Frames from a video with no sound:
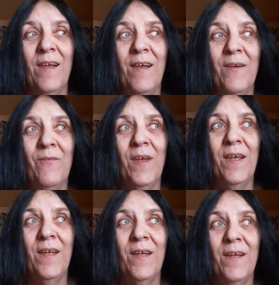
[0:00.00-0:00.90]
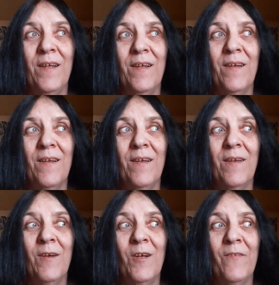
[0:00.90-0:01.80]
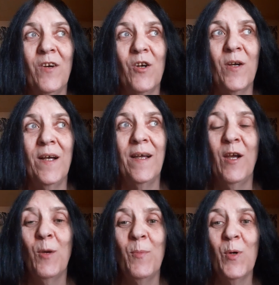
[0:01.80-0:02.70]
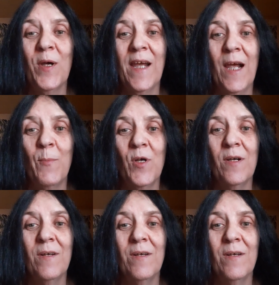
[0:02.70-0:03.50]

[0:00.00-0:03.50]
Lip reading: of our airport camera